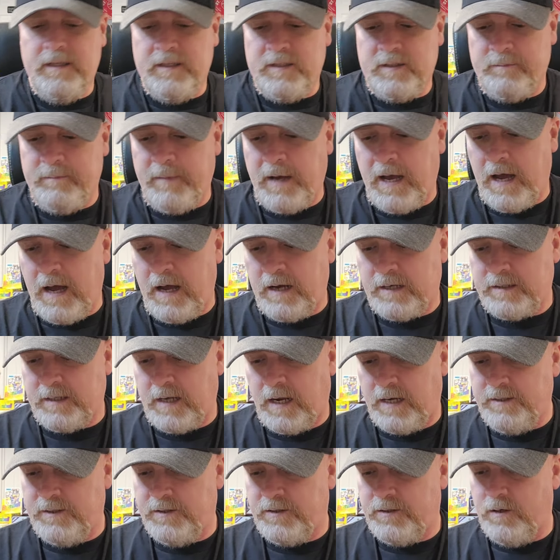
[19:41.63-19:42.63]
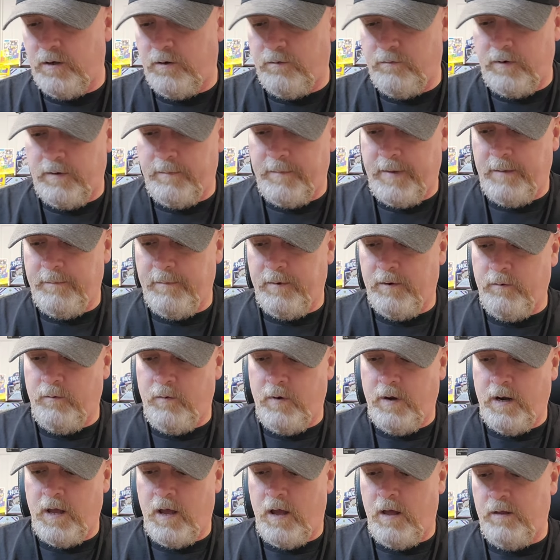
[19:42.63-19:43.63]
this box. I just don't remember
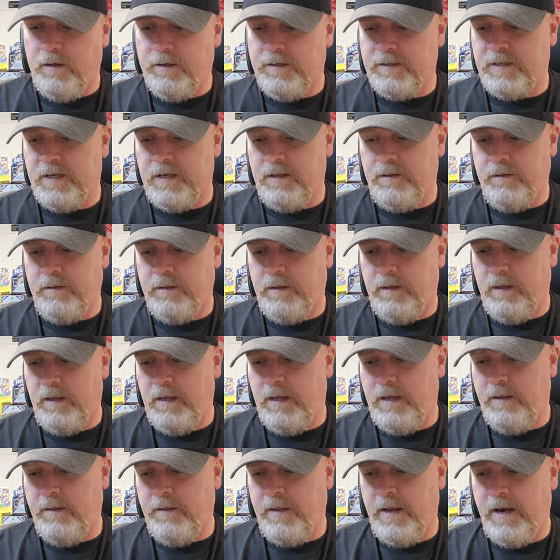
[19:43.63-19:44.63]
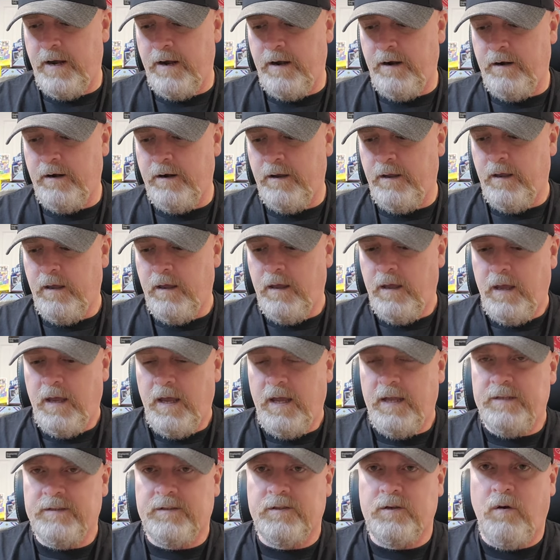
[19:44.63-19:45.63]
what all is in there.
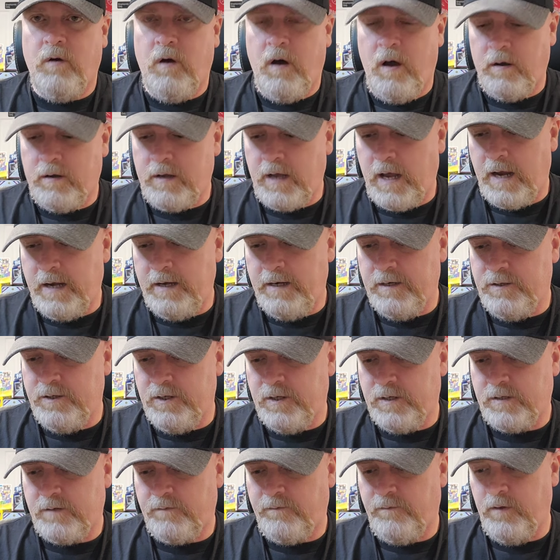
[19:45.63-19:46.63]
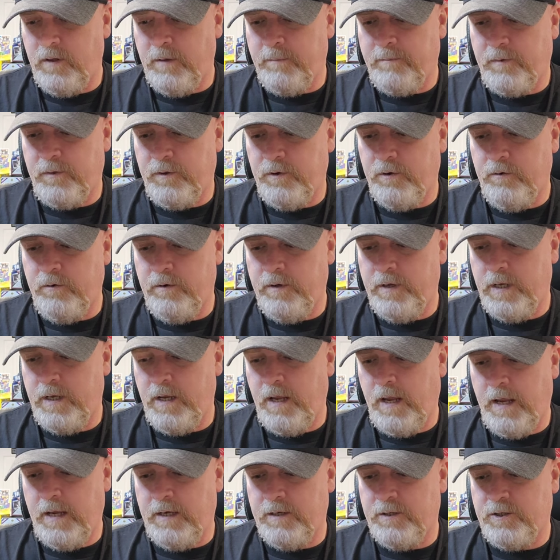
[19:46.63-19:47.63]
And so I'll kind of just flip through it
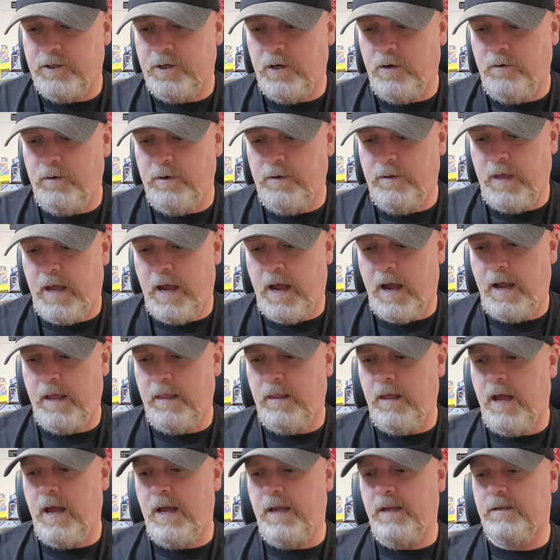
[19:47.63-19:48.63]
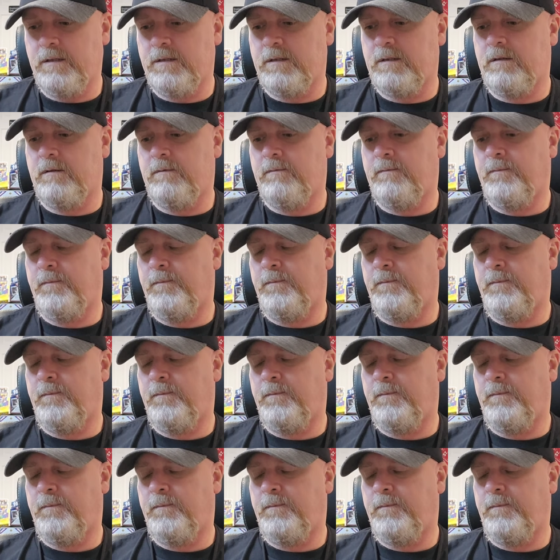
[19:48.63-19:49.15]
and show you the highlights.